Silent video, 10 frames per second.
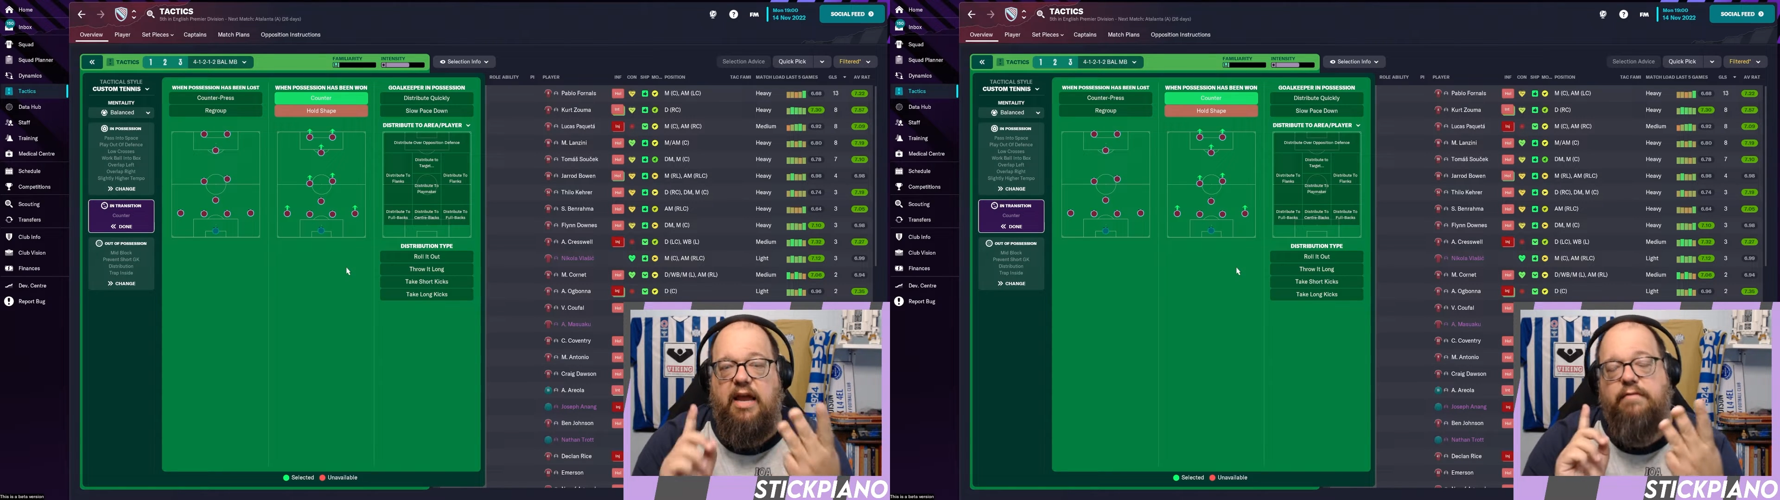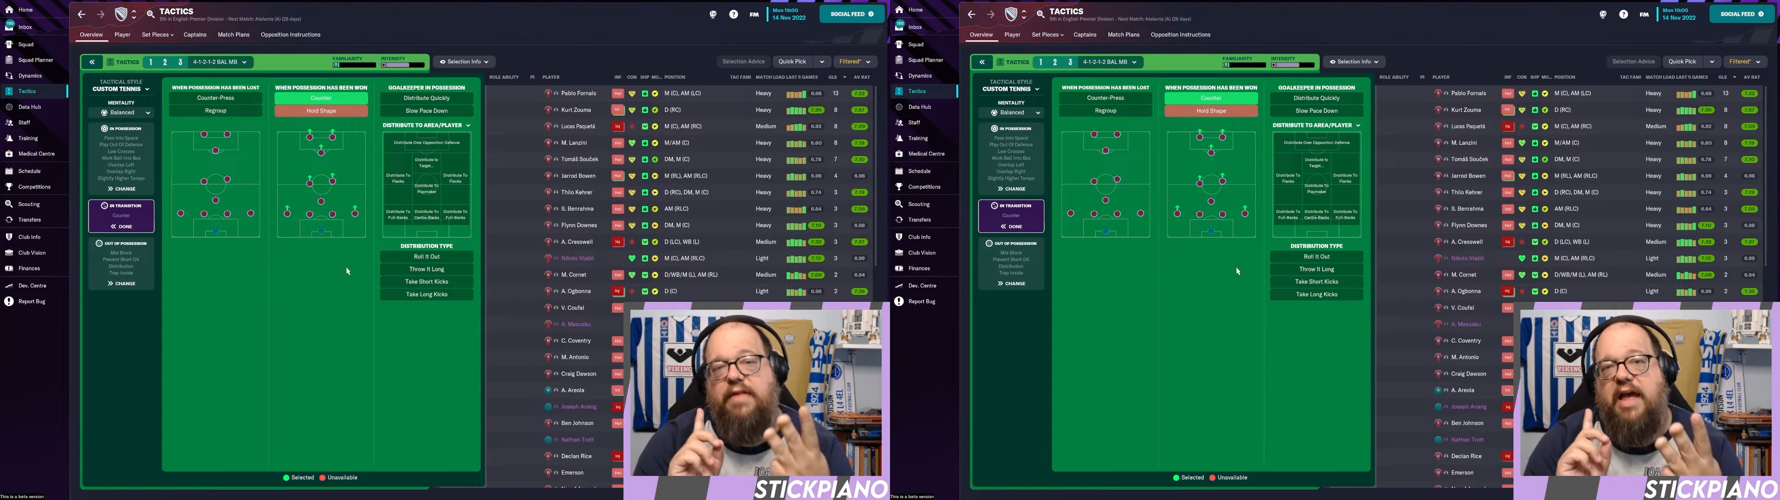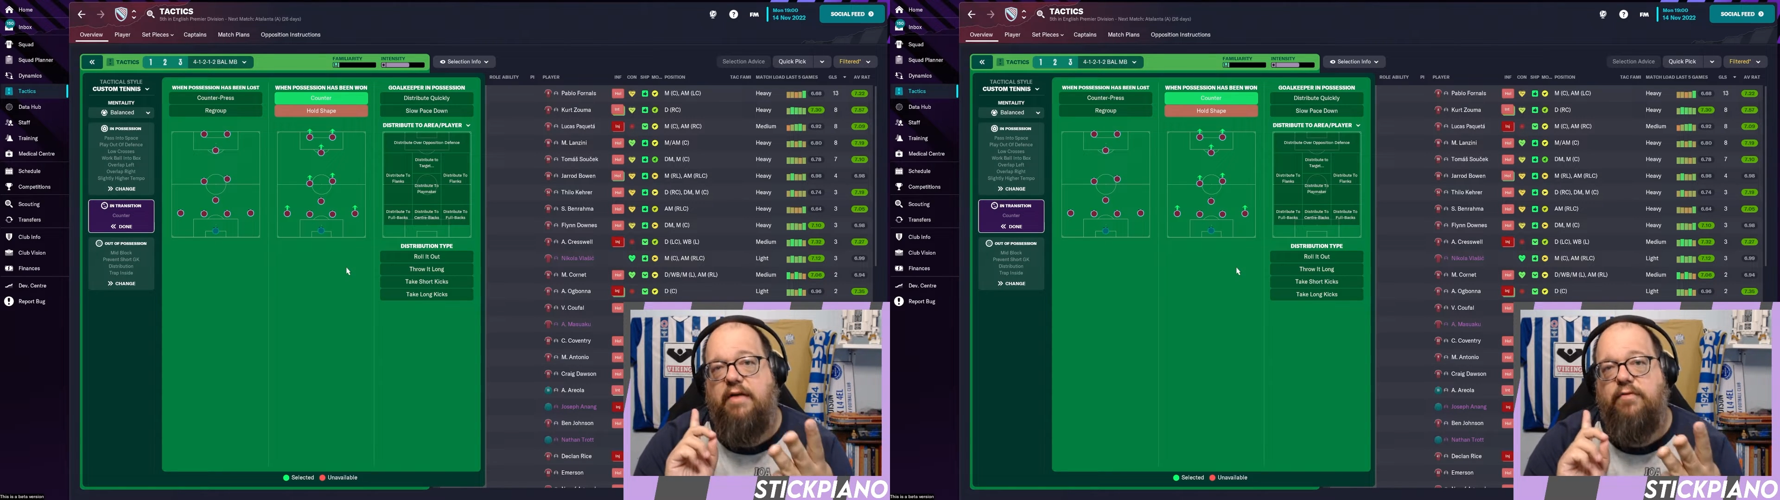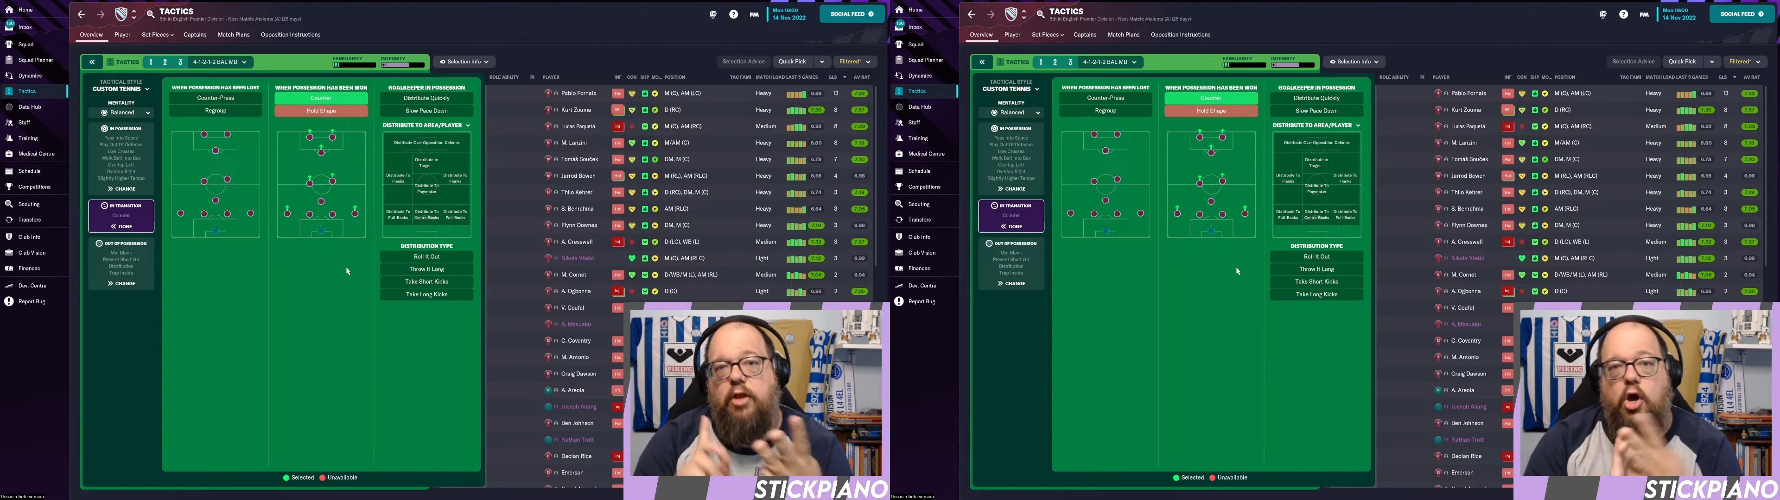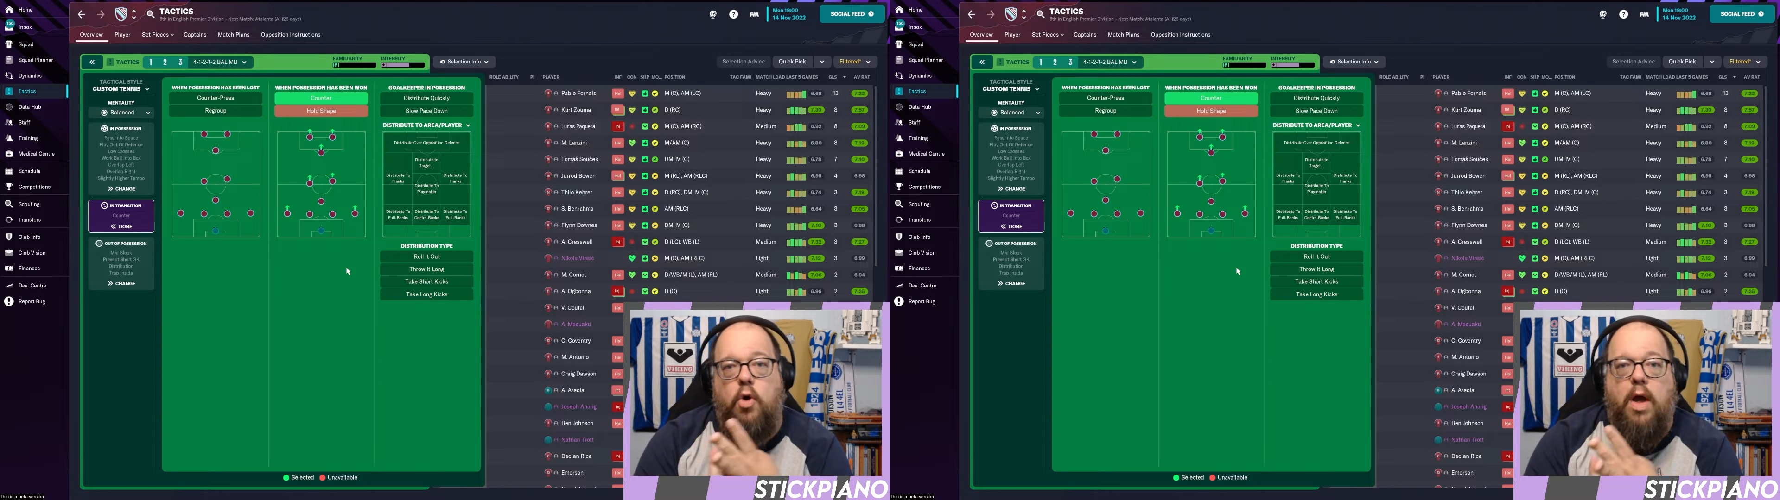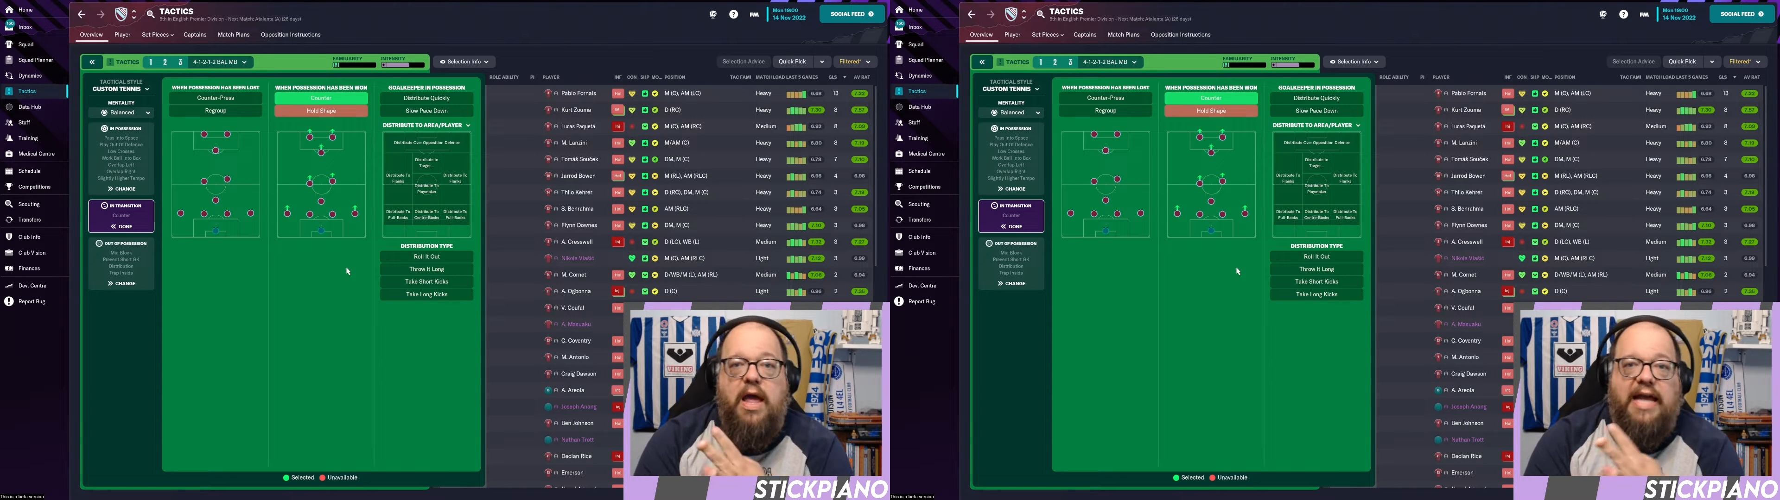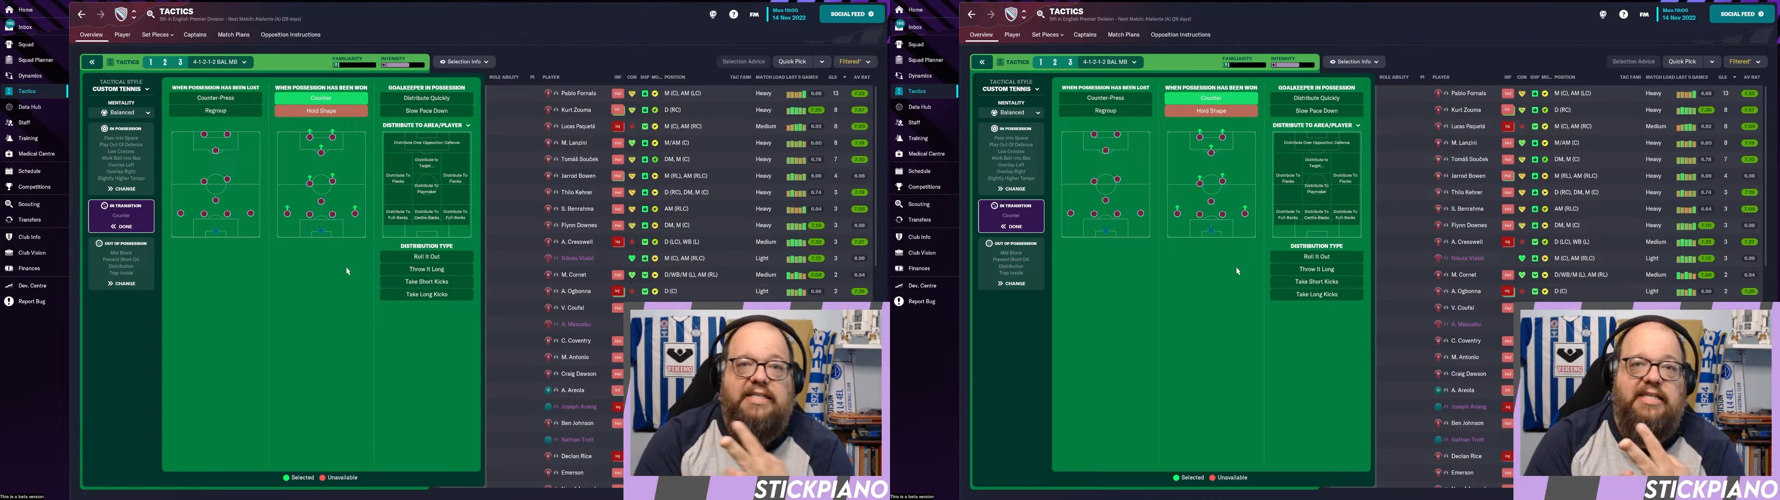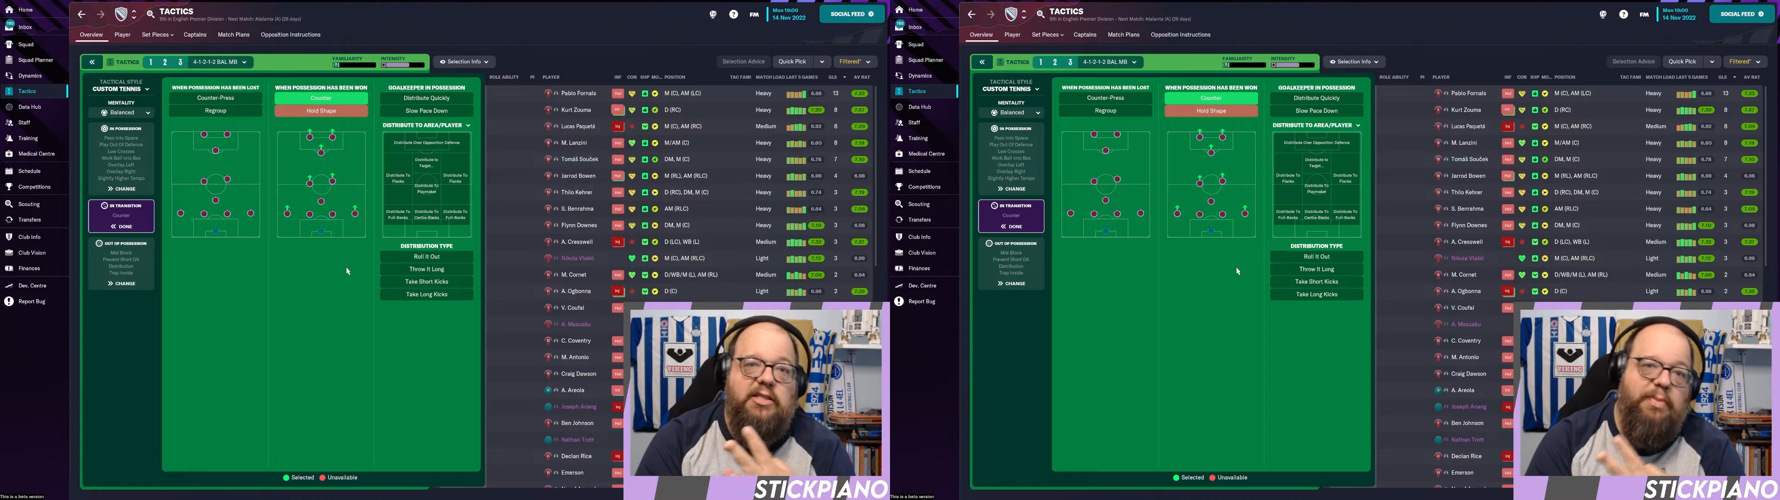if they have low
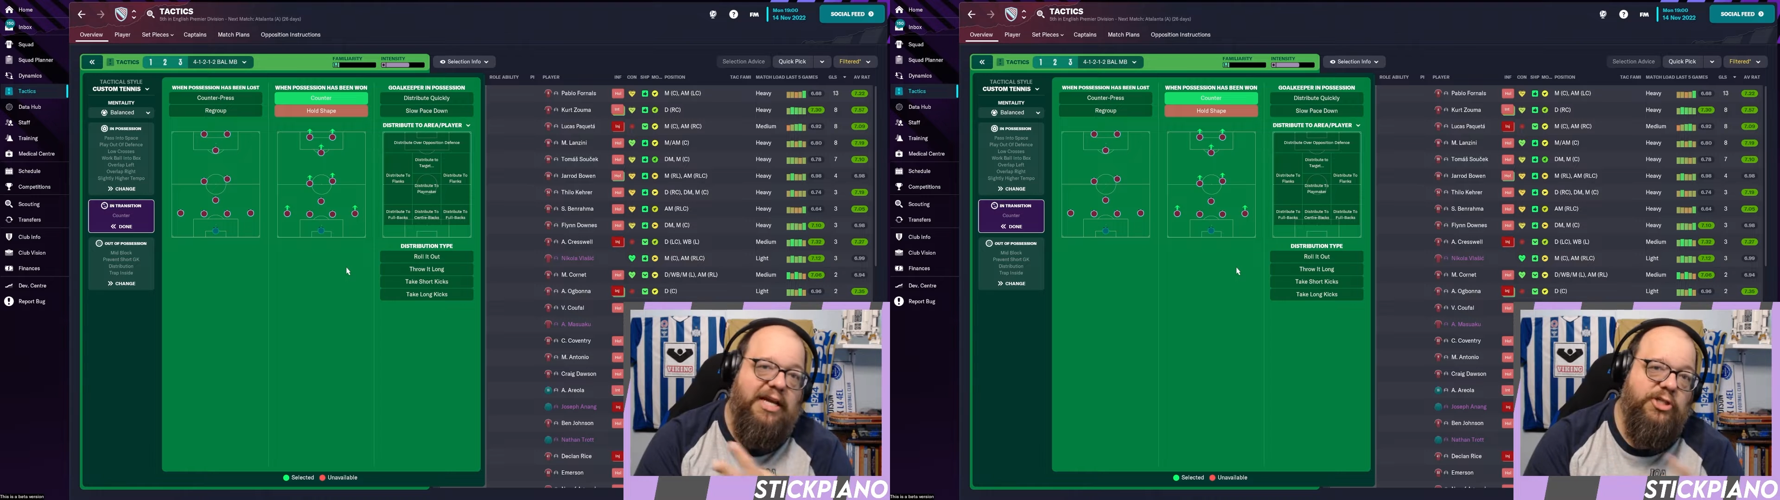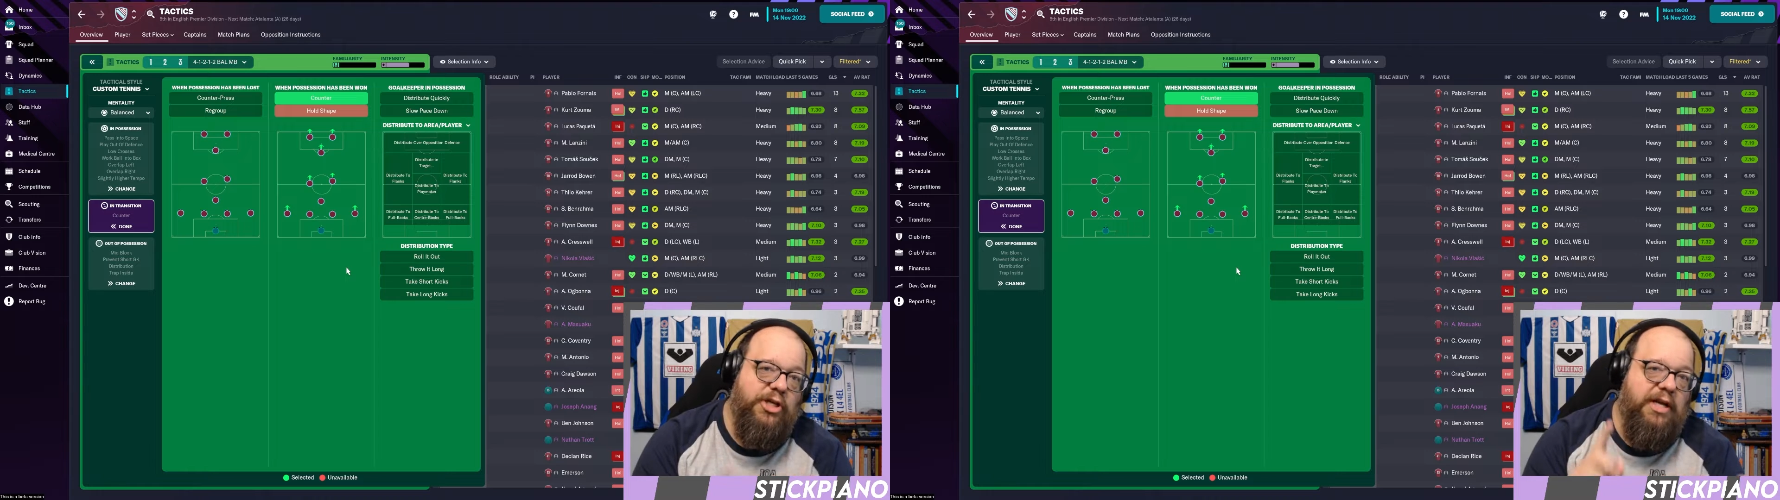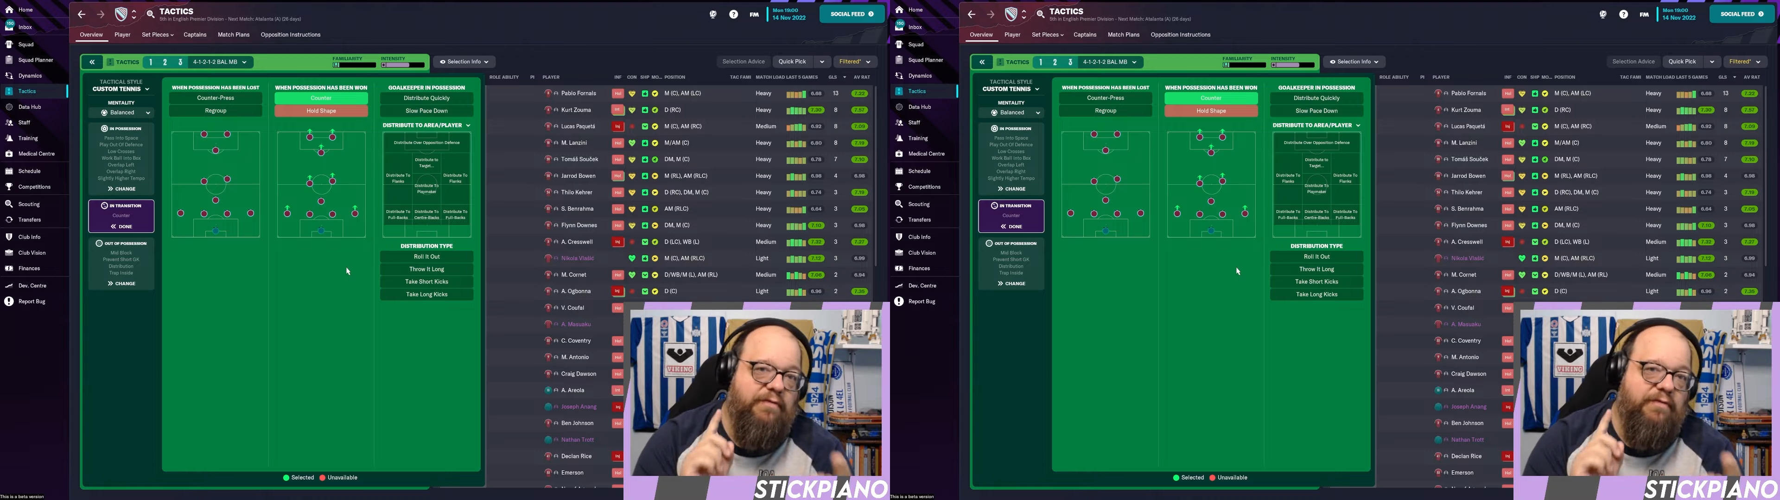anticipation,